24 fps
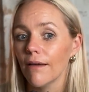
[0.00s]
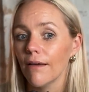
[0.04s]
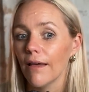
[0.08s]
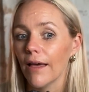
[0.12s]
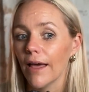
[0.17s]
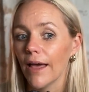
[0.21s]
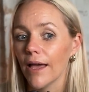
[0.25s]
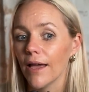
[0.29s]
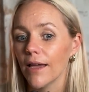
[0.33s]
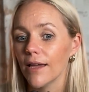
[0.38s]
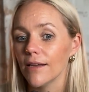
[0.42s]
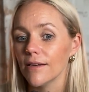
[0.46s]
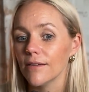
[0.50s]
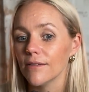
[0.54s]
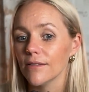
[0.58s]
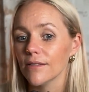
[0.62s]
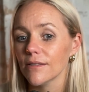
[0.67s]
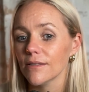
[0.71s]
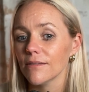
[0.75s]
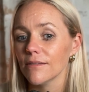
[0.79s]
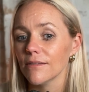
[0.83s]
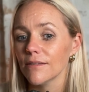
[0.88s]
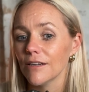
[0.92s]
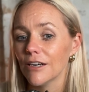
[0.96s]

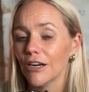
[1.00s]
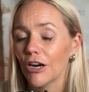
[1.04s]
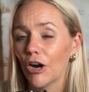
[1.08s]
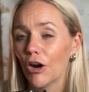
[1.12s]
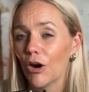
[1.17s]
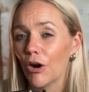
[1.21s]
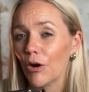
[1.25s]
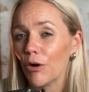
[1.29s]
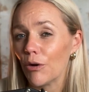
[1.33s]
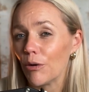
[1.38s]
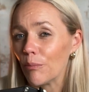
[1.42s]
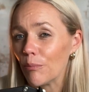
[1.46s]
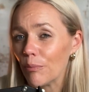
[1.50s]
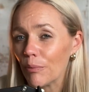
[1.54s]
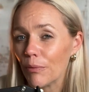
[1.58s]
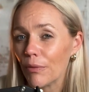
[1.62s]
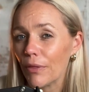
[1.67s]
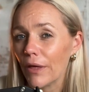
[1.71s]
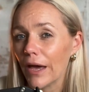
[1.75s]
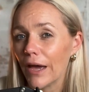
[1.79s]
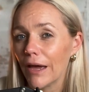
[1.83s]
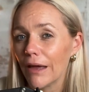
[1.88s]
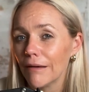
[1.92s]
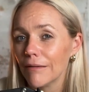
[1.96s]
and hope
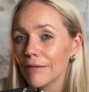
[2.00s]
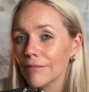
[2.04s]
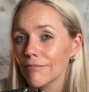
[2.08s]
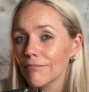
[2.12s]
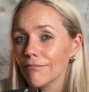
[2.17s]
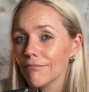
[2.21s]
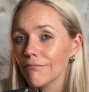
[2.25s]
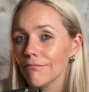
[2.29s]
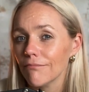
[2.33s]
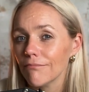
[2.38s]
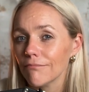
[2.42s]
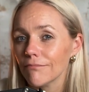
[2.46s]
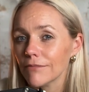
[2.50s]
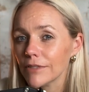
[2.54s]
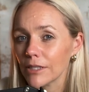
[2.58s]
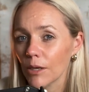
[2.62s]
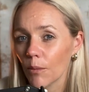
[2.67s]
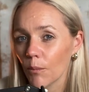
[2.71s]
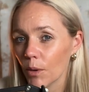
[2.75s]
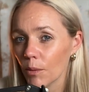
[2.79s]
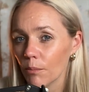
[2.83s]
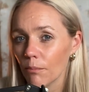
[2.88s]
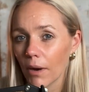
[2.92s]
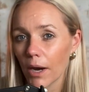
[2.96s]
that
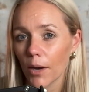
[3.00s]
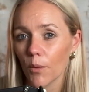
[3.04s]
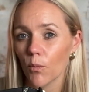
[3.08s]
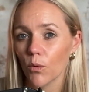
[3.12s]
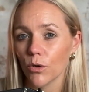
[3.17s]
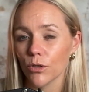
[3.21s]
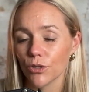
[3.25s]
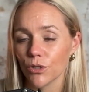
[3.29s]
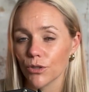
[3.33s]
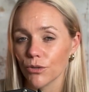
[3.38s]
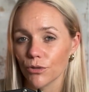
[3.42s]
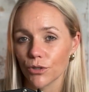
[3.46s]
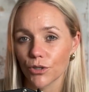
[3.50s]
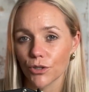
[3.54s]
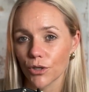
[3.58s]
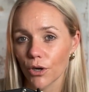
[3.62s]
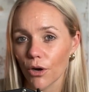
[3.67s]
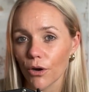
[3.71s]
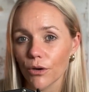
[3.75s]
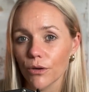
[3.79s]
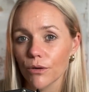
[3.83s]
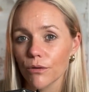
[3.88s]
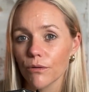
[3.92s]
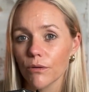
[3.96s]
someone might watch your
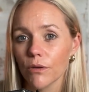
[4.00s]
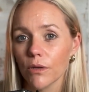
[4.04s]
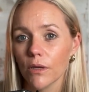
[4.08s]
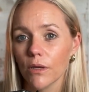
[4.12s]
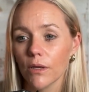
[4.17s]
show.